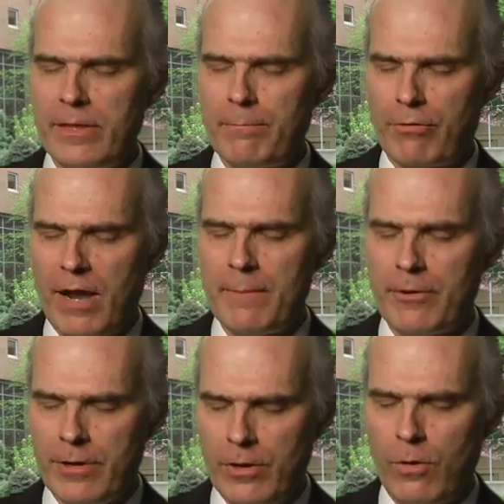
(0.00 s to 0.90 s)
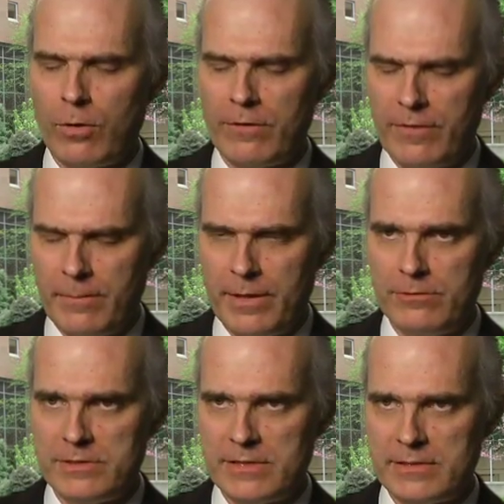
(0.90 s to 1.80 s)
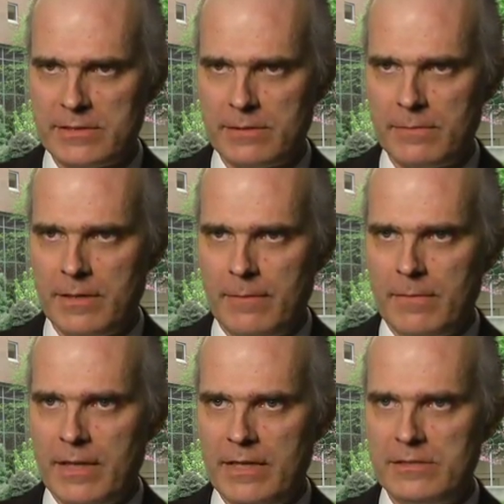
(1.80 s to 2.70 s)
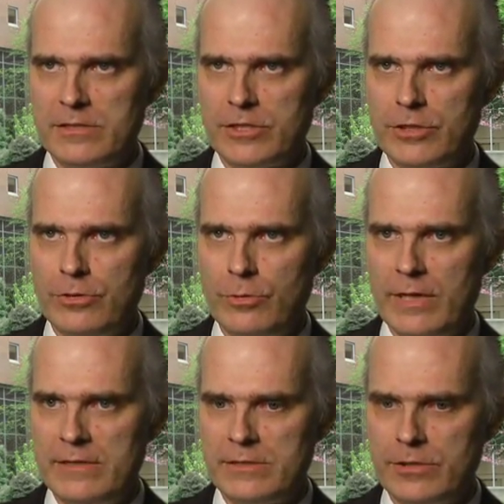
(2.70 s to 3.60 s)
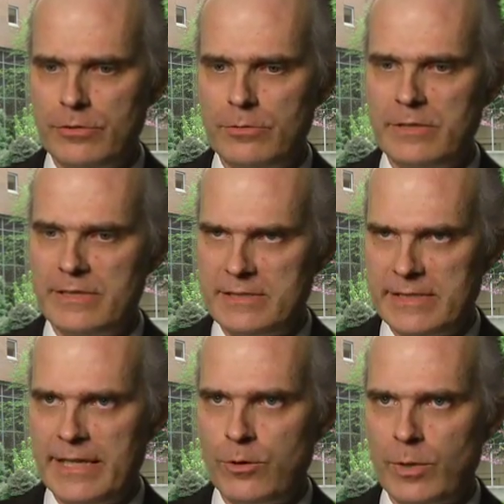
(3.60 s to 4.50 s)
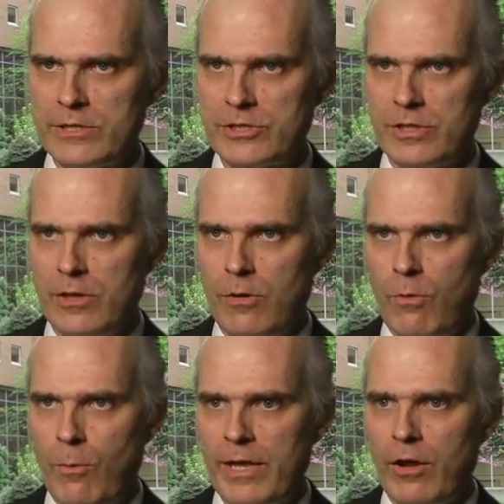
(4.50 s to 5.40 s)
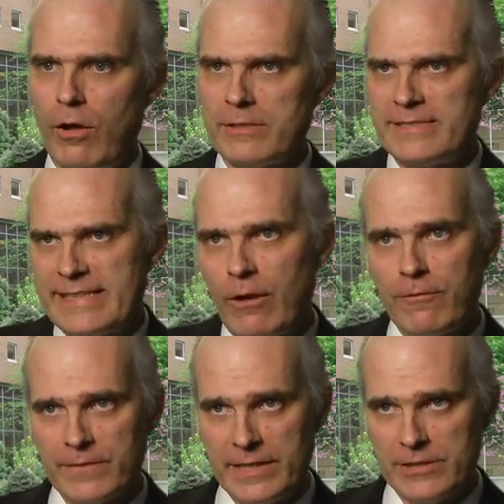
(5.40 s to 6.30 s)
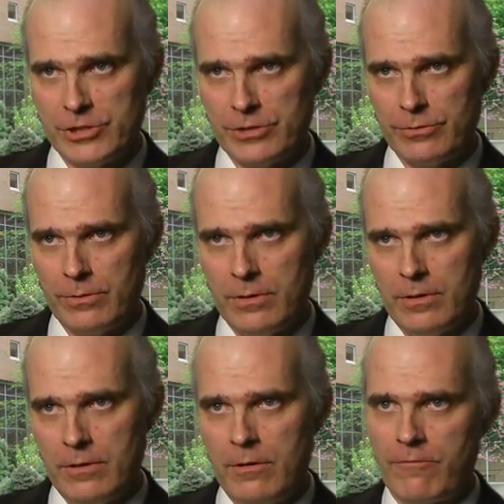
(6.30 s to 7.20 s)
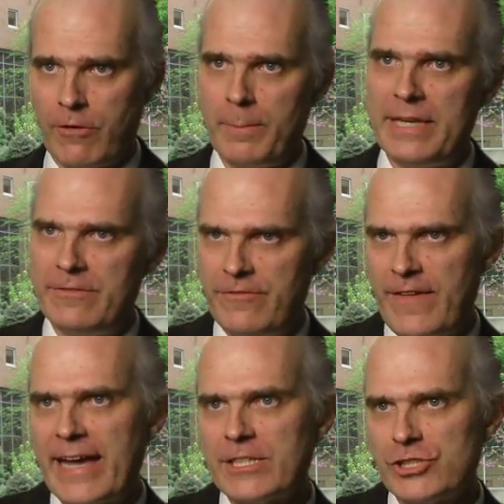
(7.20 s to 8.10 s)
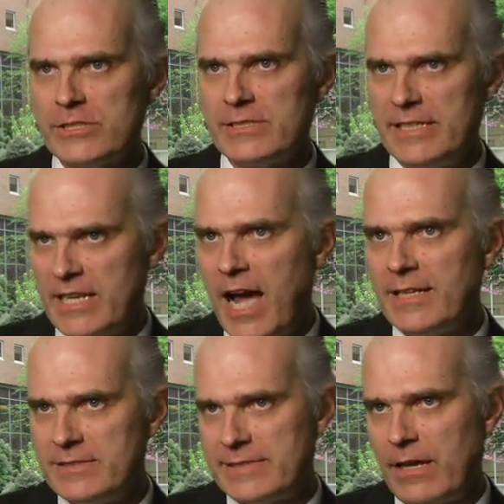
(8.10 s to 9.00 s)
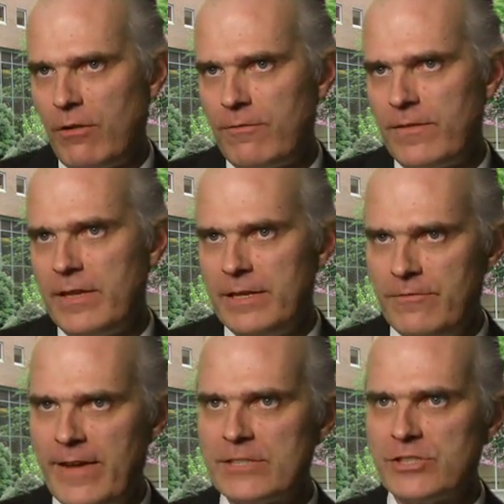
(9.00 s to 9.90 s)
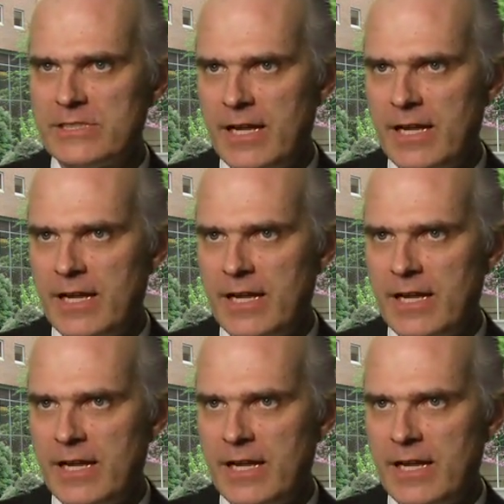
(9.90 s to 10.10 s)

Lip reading: The primary goal of the immune system is to distinguish what we call self tissue from infectious non-self. Infectious